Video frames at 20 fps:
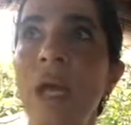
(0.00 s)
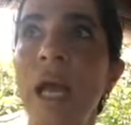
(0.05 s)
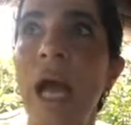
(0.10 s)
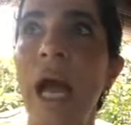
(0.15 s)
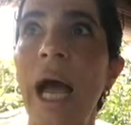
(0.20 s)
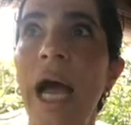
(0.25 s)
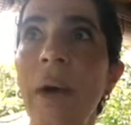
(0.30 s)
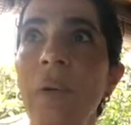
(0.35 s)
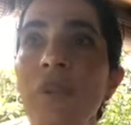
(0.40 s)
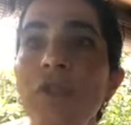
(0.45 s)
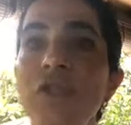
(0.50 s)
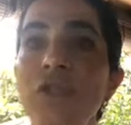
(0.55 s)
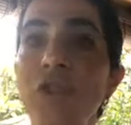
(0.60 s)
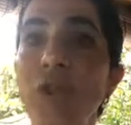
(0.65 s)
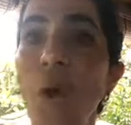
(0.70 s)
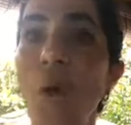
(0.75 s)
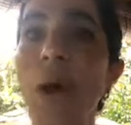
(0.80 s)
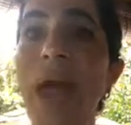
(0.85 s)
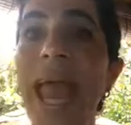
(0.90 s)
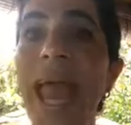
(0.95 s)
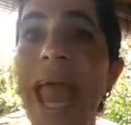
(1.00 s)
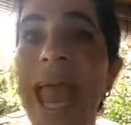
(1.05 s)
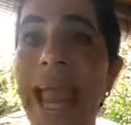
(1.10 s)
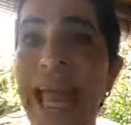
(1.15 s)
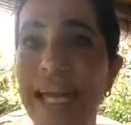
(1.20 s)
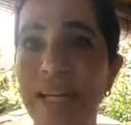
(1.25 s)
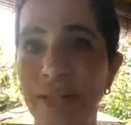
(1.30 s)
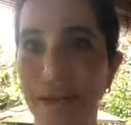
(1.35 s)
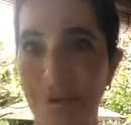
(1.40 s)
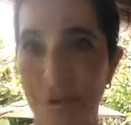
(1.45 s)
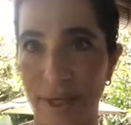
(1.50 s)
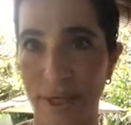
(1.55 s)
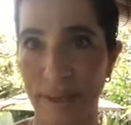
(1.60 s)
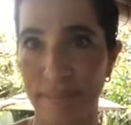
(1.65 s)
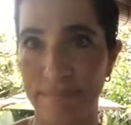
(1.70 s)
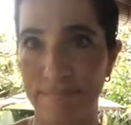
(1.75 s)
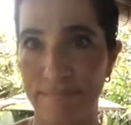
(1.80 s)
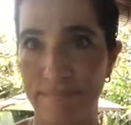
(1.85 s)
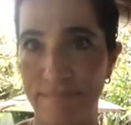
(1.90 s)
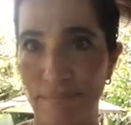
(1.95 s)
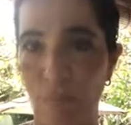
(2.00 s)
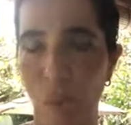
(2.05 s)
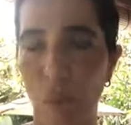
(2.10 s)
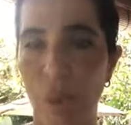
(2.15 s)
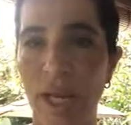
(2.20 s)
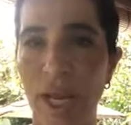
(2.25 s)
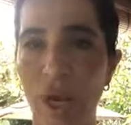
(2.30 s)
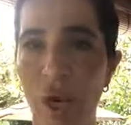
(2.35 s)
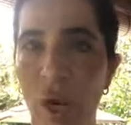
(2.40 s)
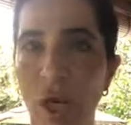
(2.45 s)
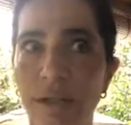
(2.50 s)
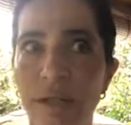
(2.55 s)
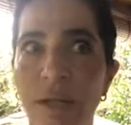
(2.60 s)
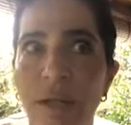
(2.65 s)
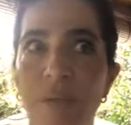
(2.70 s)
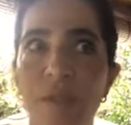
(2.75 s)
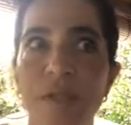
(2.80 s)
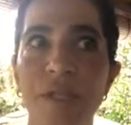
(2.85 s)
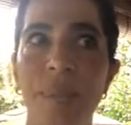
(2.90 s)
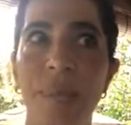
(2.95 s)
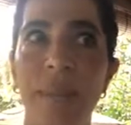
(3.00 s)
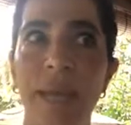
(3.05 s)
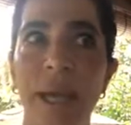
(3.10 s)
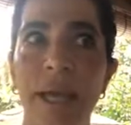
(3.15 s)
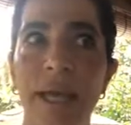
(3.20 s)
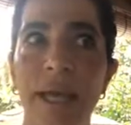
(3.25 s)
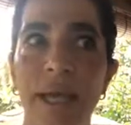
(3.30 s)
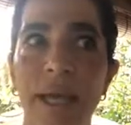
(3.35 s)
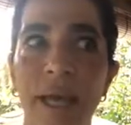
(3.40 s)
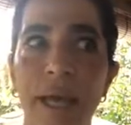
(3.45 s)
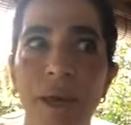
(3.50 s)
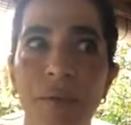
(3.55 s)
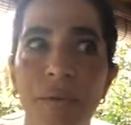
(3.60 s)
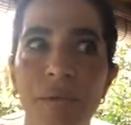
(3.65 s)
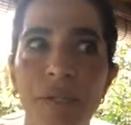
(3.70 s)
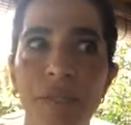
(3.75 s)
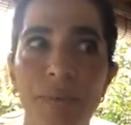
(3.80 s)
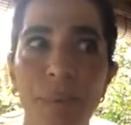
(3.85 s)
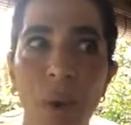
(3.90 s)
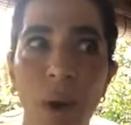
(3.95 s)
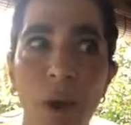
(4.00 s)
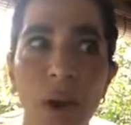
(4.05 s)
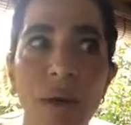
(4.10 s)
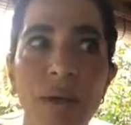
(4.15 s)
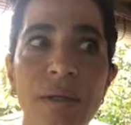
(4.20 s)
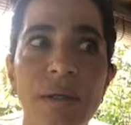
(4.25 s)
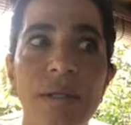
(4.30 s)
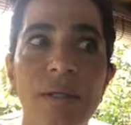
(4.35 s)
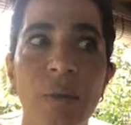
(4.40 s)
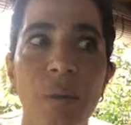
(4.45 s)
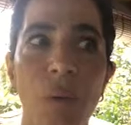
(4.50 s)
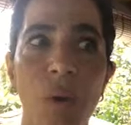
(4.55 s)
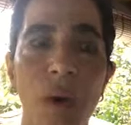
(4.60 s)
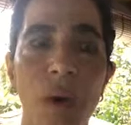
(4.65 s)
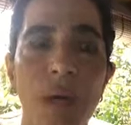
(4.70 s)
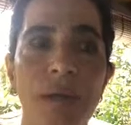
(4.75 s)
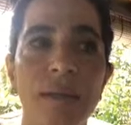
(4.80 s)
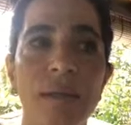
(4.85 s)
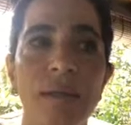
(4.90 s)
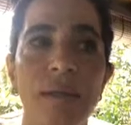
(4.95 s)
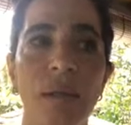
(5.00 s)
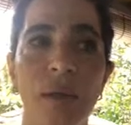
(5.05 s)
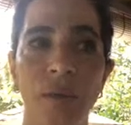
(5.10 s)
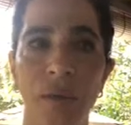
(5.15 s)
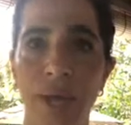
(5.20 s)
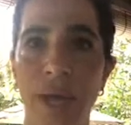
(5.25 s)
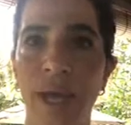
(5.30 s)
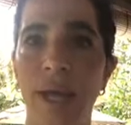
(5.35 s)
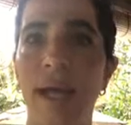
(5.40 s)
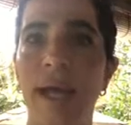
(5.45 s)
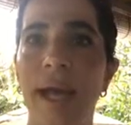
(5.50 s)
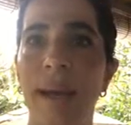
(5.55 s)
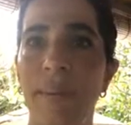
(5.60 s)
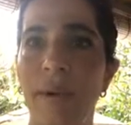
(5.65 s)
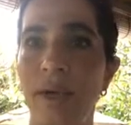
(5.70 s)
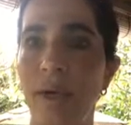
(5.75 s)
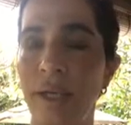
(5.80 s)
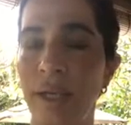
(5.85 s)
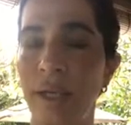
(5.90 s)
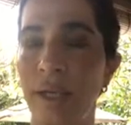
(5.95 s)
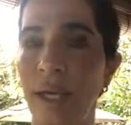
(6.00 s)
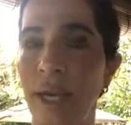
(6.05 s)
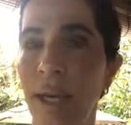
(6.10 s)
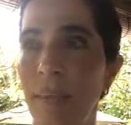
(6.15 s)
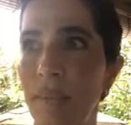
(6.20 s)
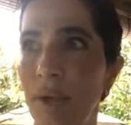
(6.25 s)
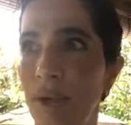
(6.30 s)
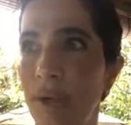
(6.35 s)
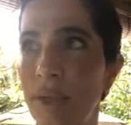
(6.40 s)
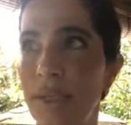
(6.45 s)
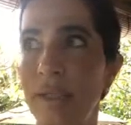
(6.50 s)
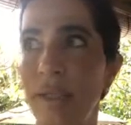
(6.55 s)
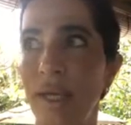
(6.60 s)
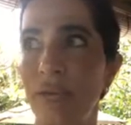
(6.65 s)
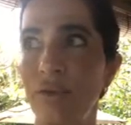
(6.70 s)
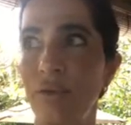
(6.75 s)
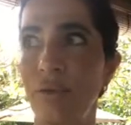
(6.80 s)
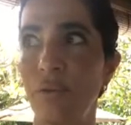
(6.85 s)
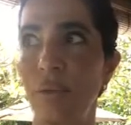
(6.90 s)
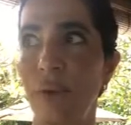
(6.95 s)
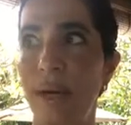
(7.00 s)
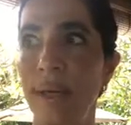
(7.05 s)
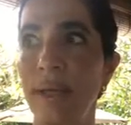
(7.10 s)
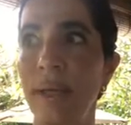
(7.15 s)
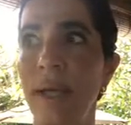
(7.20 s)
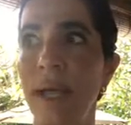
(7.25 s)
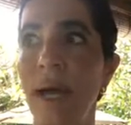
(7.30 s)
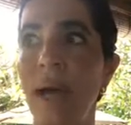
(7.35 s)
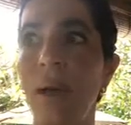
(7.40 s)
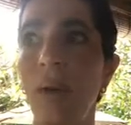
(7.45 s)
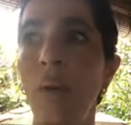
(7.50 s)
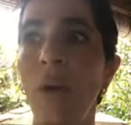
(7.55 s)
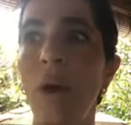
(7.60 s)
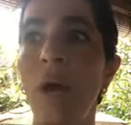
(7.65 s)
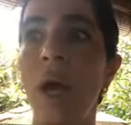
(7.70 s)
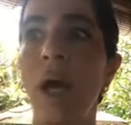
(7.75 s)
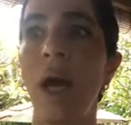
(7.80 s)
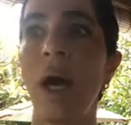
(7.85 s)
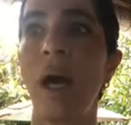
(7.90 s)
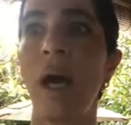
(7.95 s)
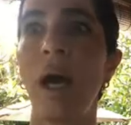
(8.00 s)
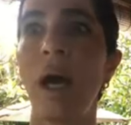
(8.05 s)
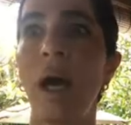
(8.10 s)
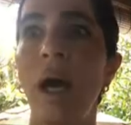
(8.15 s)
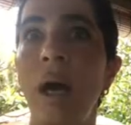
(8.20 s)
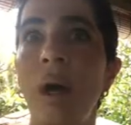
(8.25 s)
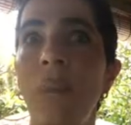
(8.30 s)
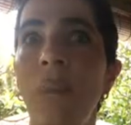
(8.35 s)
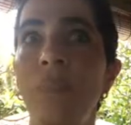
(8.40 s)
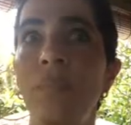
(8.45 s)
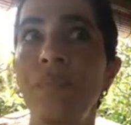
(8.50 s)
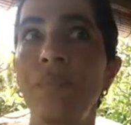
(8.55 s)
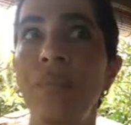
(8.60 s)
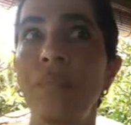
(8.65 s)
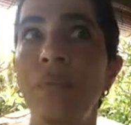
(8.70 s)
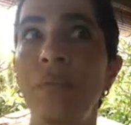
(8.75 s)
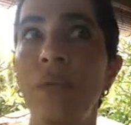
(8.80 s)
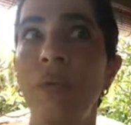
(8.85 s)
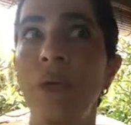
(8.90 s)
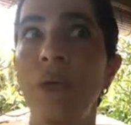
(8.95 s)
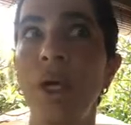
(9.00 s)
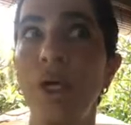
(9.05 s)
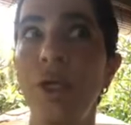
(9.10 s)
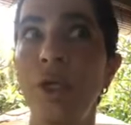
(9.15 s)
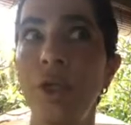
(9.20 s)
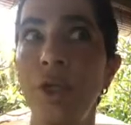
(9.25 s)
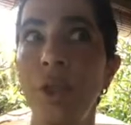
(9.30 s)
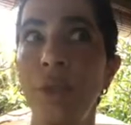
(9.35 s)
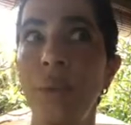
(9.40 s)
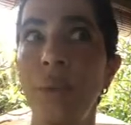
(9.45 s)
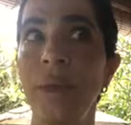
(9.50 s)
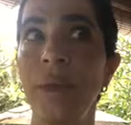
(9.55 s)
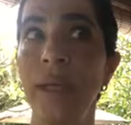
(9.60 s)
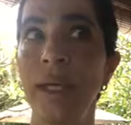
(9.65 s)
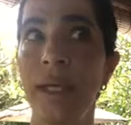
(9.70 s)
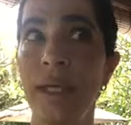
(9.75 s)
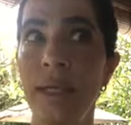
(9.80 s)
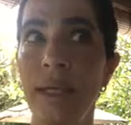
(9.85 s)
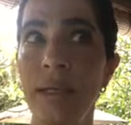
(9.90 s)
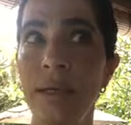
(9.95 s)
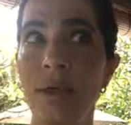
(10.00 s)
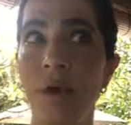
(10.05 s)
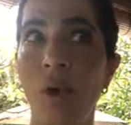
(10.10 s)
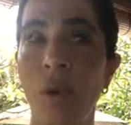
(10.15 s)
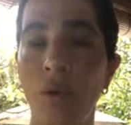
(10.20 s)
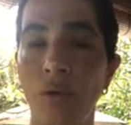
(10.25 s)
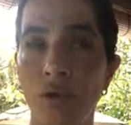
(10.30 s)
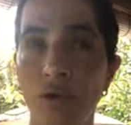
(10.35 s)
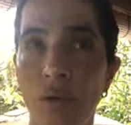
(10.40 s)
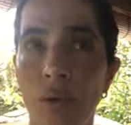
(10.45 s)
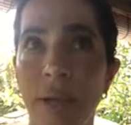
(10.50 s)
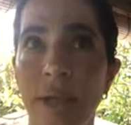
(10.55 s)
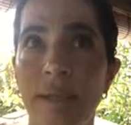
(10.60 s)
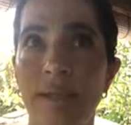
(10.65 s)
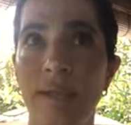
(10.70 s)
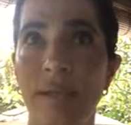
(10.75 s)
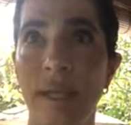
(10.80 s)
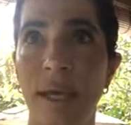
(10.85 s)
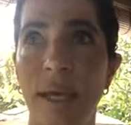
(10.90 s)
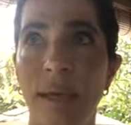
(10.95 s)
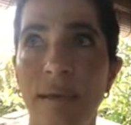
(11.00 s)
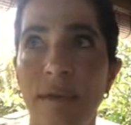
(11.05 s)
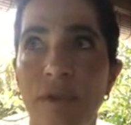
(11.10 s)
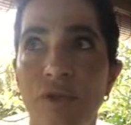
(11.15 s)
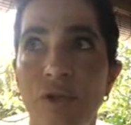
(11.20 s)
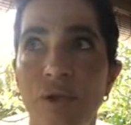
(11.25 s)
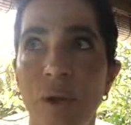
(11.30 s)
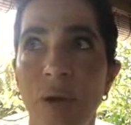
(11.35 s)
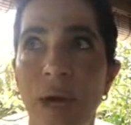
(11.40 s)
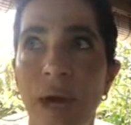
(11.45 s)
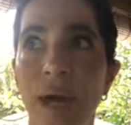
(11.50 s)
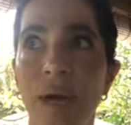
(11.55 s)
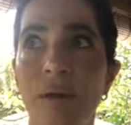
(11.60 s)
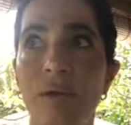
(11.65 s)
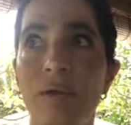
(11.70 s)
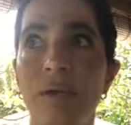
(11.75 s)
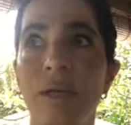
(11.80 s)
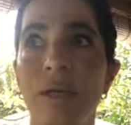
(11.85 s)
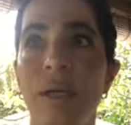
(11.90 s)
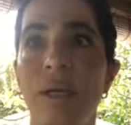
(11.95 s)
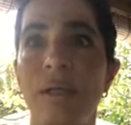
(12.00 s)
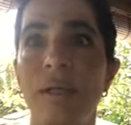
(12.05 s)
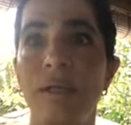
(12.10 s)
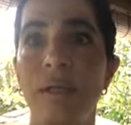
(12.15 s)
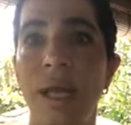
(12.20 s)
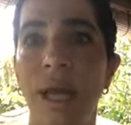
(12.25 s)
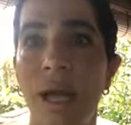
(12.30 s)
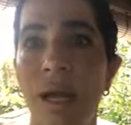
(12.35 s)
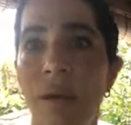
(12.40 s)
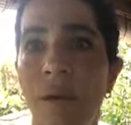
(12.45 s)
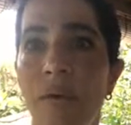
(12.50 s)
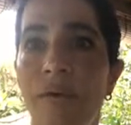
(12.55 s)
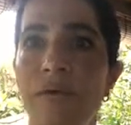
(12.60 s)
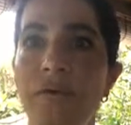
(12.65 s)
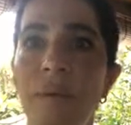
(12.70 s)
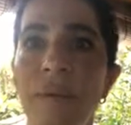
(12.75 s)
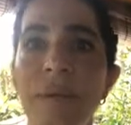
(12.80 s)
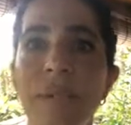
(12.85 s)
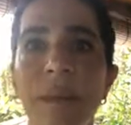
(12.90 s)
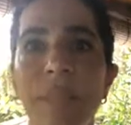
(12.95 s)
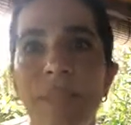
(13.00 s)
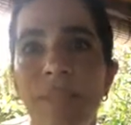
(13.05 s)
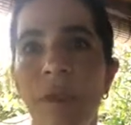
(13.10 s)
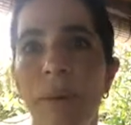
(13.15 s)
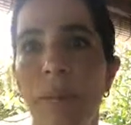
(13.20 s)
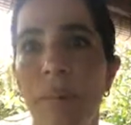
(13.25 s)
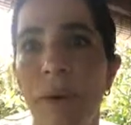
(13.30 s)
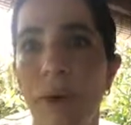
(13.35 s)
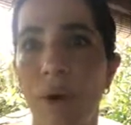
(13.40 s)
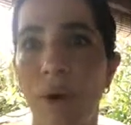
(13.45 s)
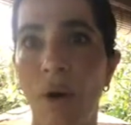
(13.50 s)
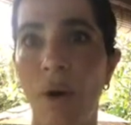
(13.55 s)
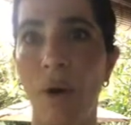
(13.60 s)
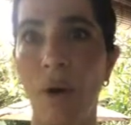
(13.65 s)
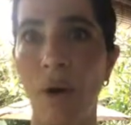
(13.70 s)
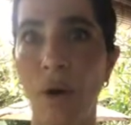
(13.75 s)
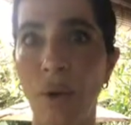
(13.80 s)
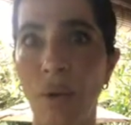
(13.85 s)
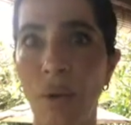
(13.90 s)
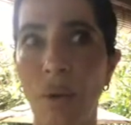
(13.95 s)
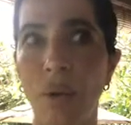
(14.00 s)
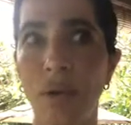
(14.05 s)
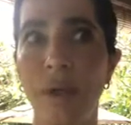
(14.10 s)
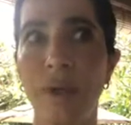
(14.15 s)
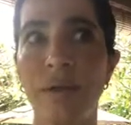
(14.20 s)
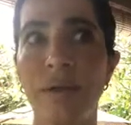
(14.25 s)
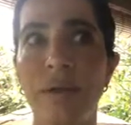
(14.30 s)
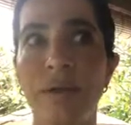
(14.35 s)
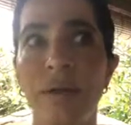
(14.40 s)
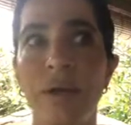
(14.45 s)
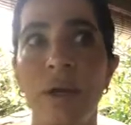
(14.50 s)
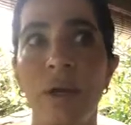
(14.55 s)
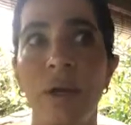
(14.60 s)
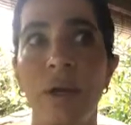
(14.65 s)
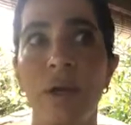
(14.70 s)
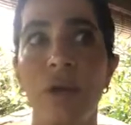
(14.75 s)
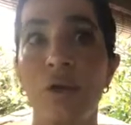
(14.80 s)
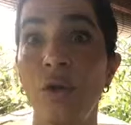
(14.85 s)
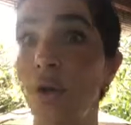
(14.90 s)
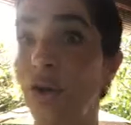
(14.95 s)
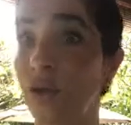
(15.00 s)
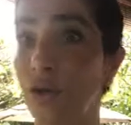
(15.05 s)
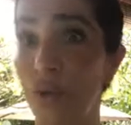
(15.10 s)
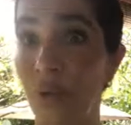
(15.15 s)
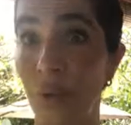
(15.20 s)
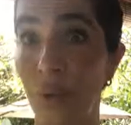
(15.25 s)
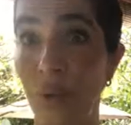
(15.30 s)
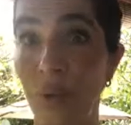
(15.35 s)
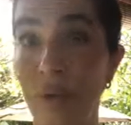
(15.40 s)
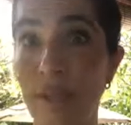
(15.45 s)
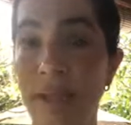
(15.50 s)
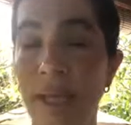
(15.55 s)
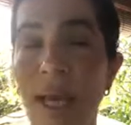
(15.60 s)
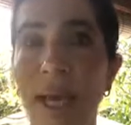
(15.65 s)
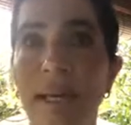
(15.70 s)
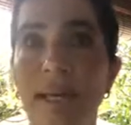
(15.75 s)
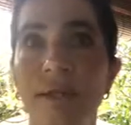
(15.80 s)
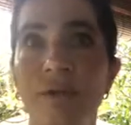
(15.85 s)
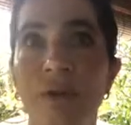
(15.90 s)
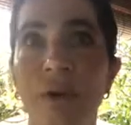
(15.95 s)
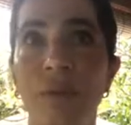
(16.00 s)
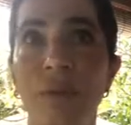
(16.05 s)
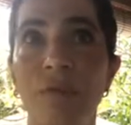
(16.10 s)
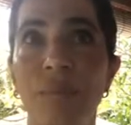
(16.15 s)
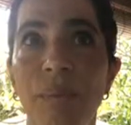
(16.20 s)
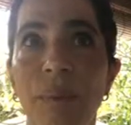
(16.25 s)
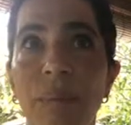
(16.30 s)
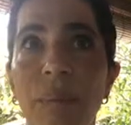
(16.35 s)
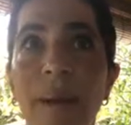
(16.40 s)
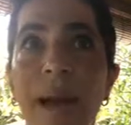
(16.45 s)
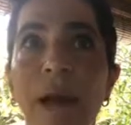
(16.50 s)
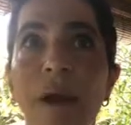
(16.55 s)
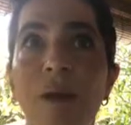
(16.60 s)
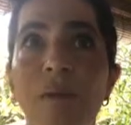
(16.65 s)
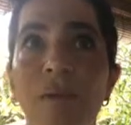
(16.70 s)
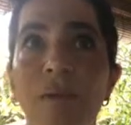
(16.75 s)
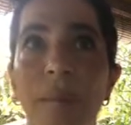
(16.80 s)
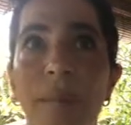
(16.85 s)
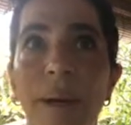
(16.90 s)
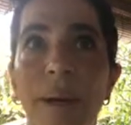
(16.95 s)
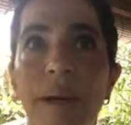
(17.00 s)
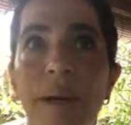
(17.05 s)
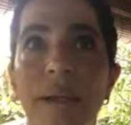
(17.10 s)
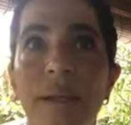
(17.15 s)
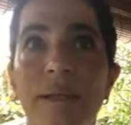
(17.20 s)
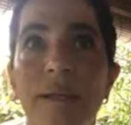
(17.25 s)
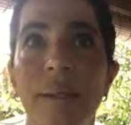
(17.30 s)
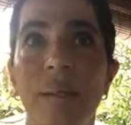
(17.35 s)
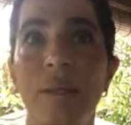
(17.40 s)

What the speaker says: I was so angry when I got her response was, okay, I'm gonna send you right now a new lease contract saying that your house is now from September onwards not yours, and it's going to be back on the market.